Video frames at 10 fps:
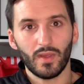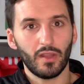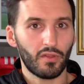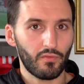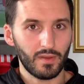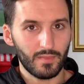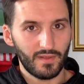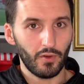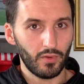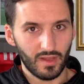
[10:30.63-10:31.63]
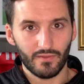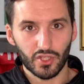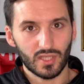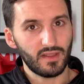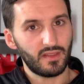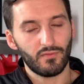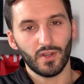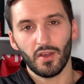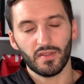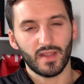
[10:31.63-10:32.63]
those three midfielders I've just listed,
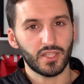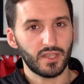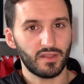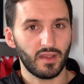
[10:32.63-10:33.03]
Renato Sanchez,